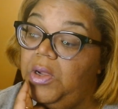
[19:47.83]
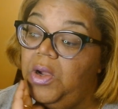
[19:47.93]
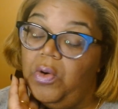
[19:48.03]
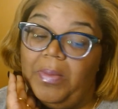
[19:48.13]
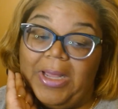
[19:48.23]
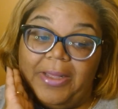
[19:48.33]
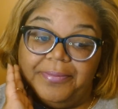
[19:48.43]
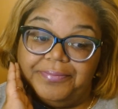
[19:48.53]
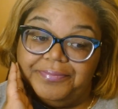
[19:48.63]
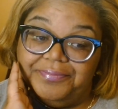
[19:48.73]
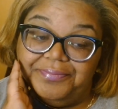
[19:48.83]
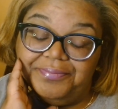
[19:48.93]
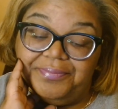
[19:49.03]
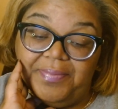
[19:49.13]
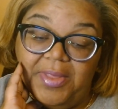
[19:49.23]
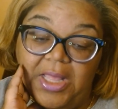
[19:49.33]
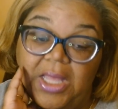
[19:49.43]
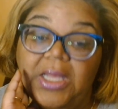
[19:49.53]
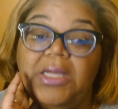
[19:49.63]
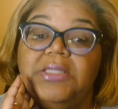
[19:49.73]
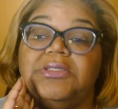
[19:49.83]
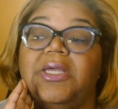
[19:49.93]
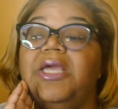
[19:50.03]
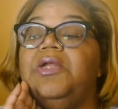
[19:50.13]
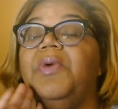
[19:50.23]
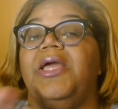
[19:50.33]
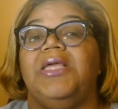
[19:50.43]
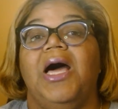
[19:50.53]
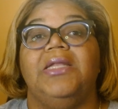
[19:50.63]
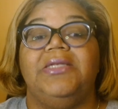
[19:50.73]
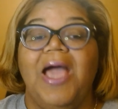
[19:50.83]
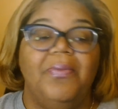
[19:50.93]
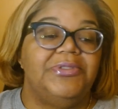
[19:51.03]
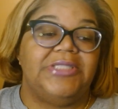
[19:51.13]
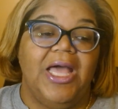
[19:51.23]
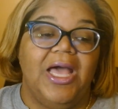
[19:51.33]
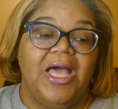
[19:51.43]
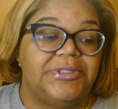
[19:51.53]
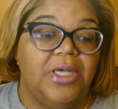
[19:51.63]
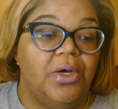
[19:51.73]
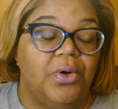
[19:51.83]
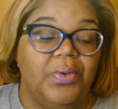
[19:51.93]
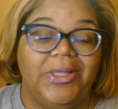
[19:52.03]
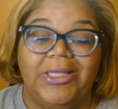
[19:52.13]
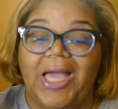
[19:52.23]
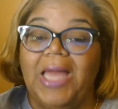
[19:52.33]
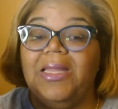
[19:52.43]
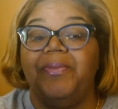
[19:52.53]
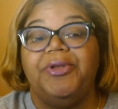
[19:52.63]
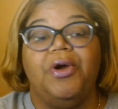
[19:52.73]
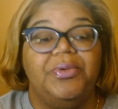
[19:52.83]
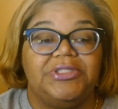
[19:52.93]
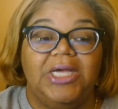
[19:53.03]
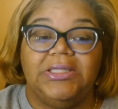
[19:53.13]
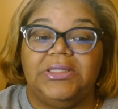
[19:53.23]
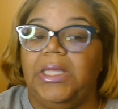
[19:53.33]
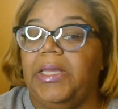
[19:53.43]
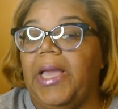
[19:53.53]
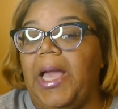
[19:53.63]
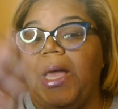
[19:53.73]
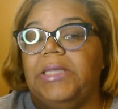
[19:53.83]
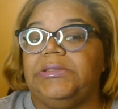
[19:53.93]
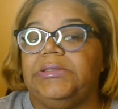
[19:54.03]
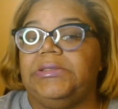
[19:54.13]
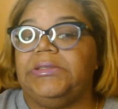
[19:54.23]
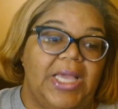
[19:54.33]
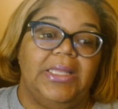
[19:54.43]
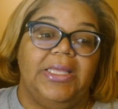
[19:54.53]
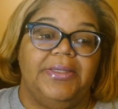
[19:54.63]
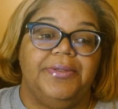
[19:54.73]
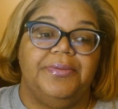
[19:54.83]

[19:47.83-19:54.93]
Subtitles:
Oh my. So anyway, y'all, that was the episode. Y'all let me know what y'all think. I'll talk to y'all later.